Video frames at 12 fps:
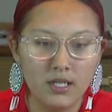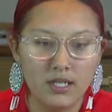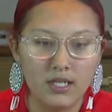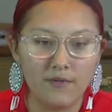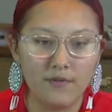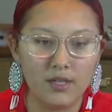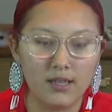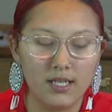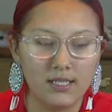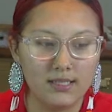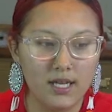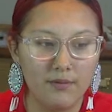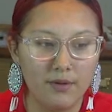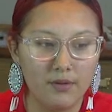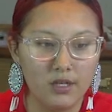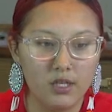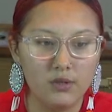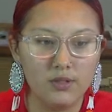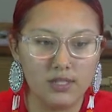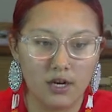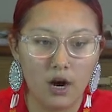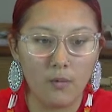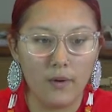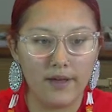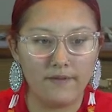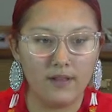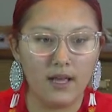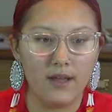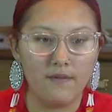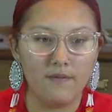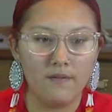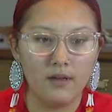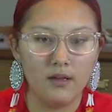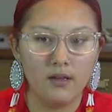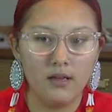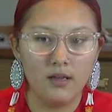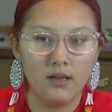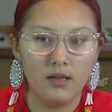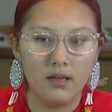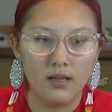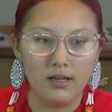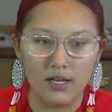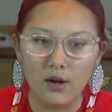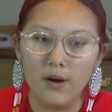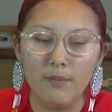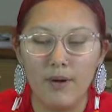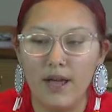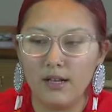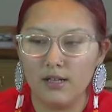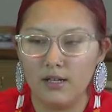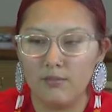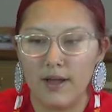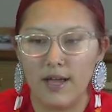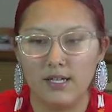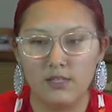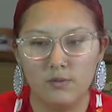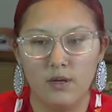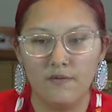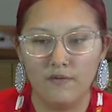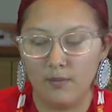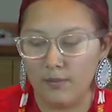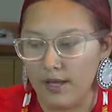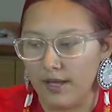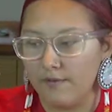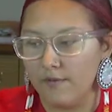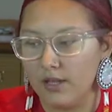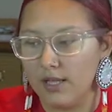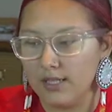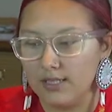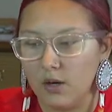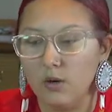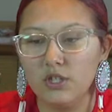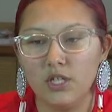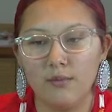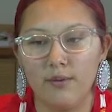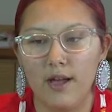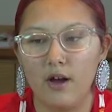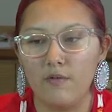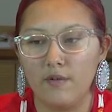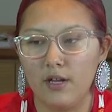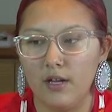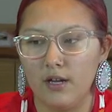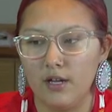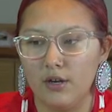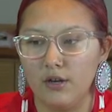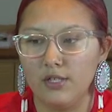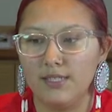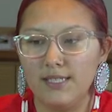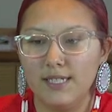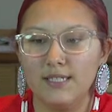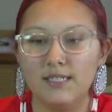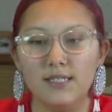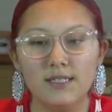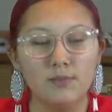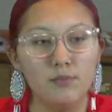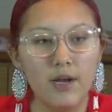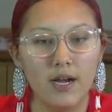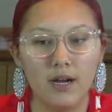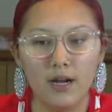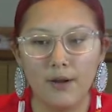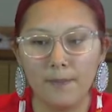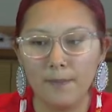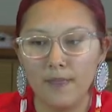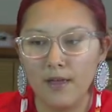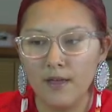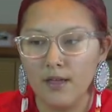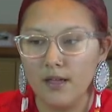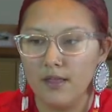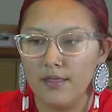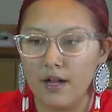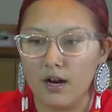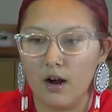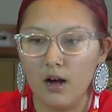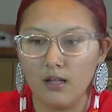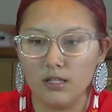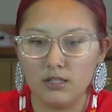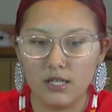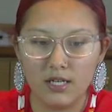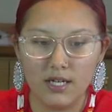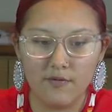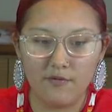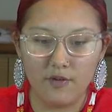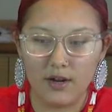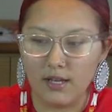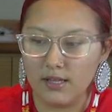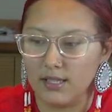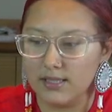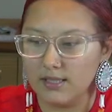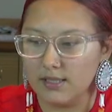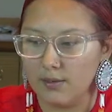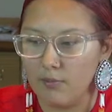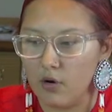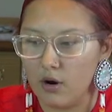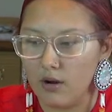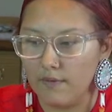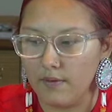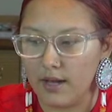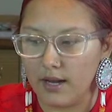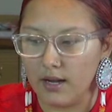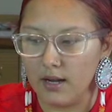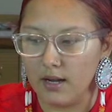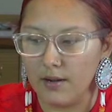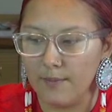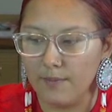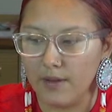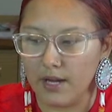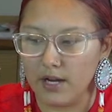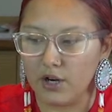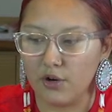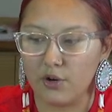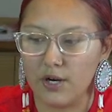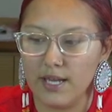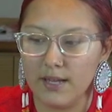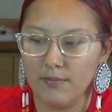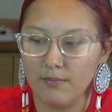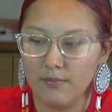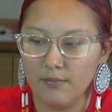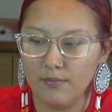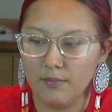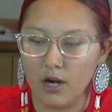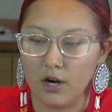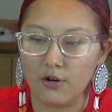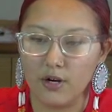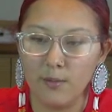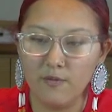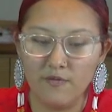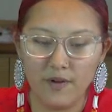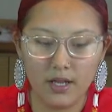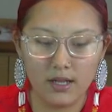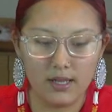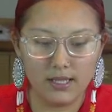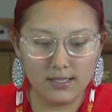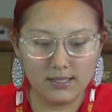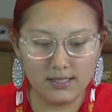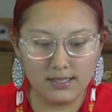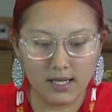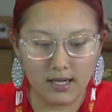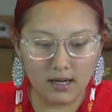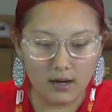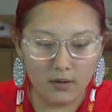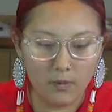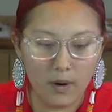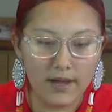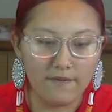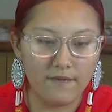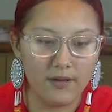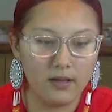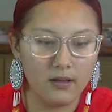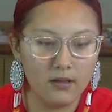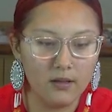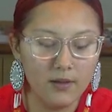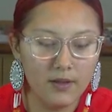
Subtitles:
different things that we would use in our way of life. You know, and a bandolier bag is one of them. Like for this Ho-Chunk bag over here, you know, you see it's bigger, their colors are different. This is a more of like a cream fill, and this is like a white fill.